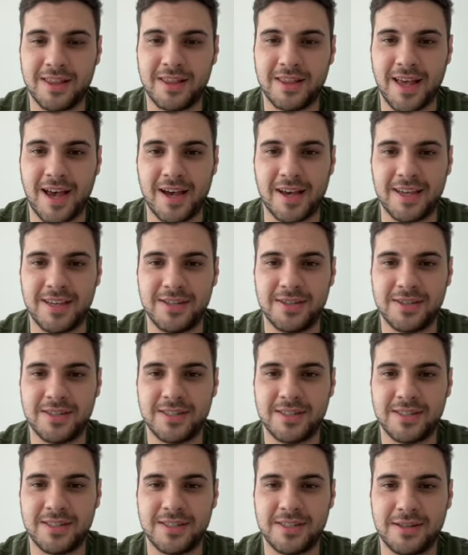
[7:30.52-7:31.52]
that
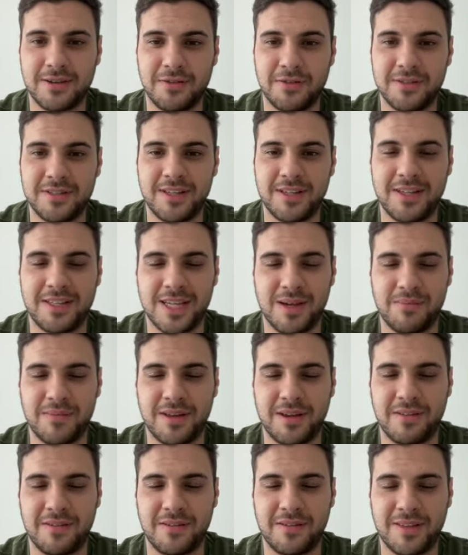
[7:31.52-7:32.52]
is obviously
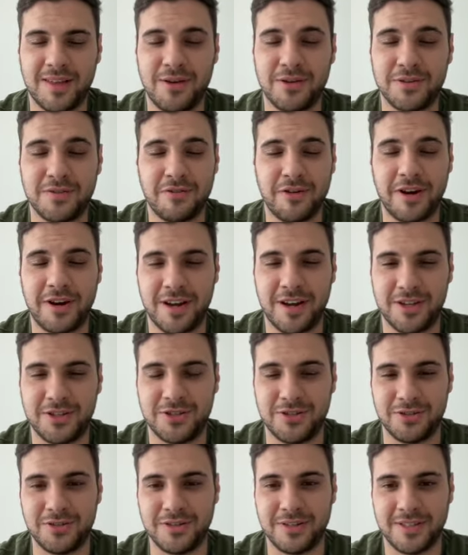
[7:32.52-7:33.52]
something that was a very nice
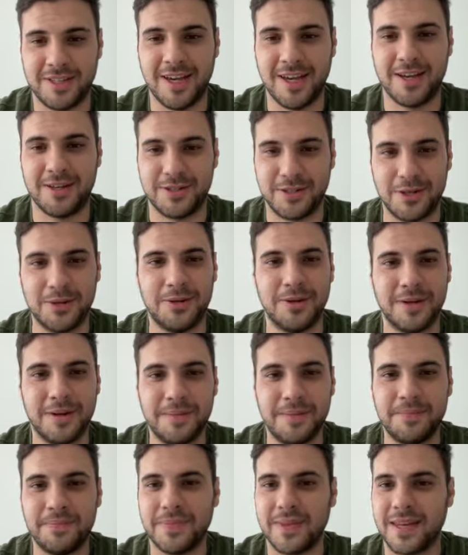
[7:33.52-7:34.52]
song. So, yeah. So
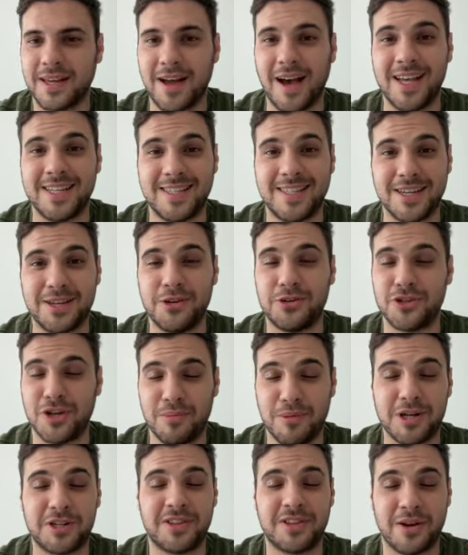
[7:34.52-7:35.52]
guys, thank you so
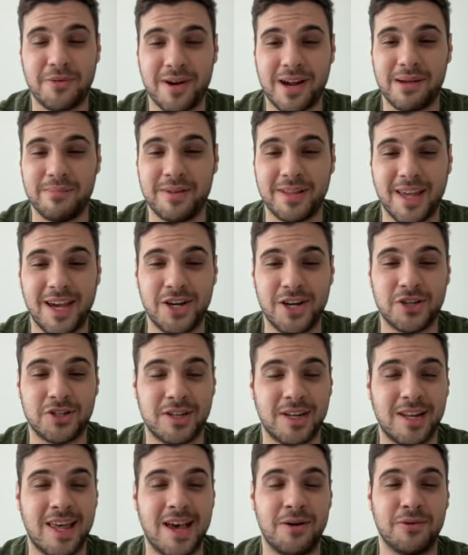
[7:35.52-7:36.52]
much for that
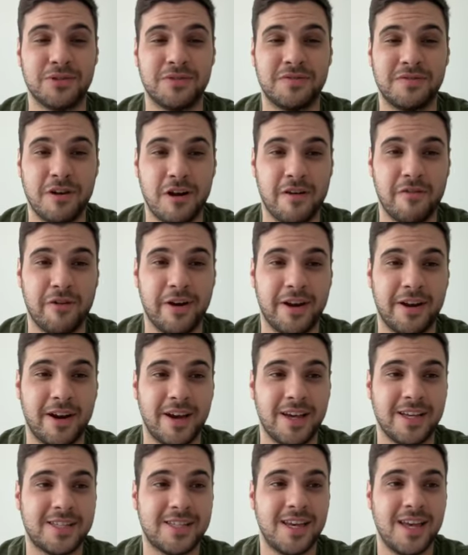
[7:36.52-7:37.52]
recommendation. That was very, very
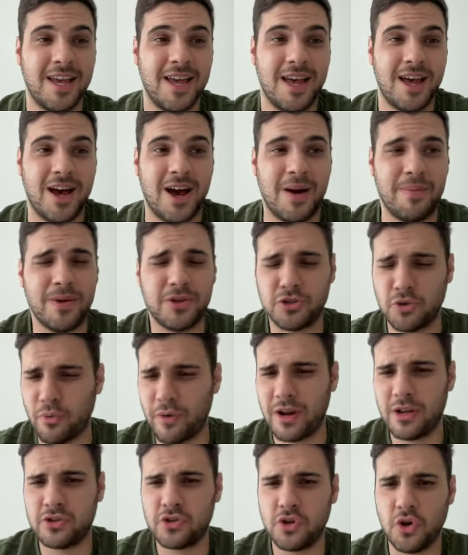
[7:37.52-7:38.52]
nice. Um, there's not
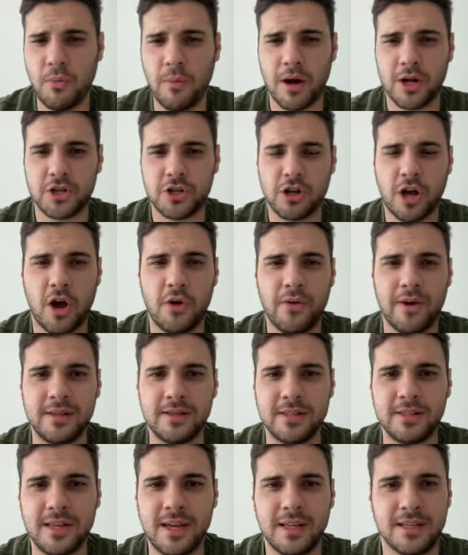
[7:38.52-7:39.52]
really too much to go
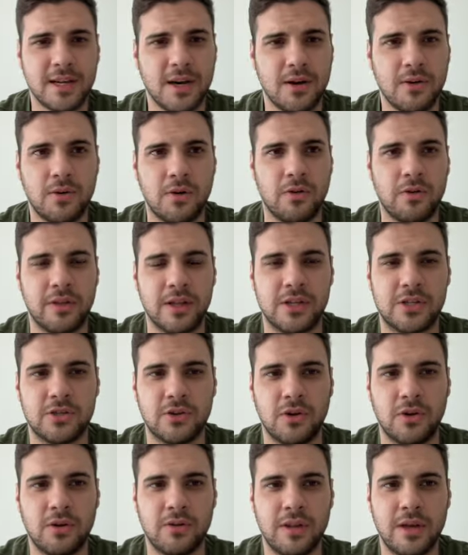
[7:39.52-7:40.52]
into detail on this
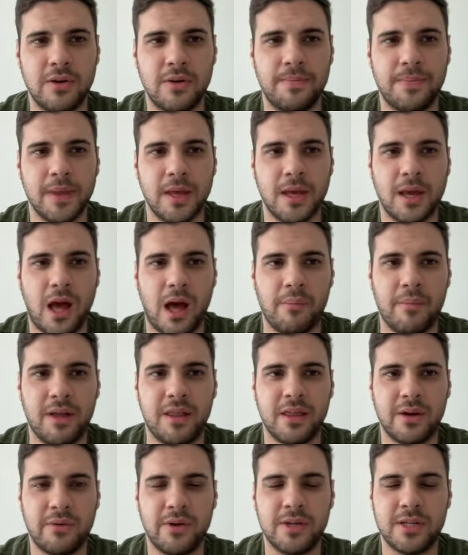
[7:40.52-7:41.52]
song. There, I mean,
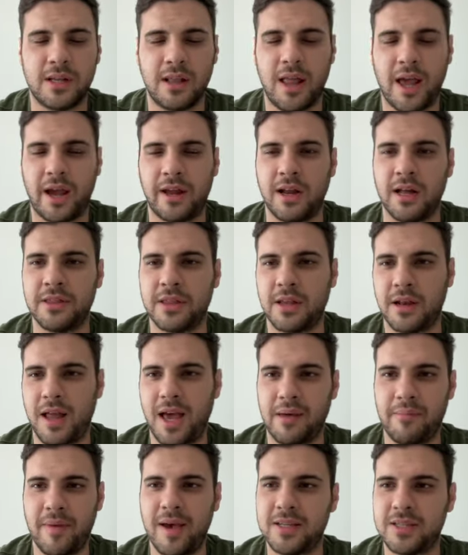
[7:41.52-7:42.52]
there isn't like an
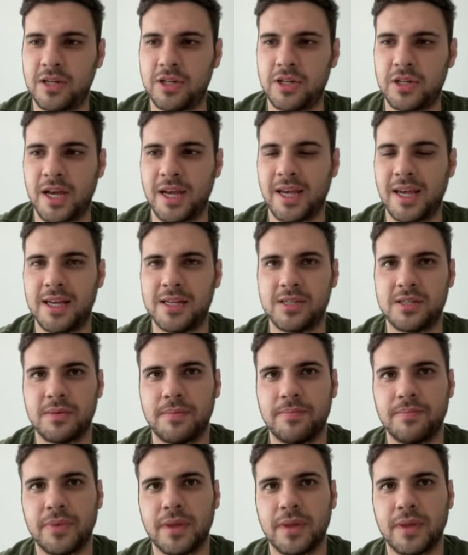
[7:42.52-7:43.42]
underlying message, I guess.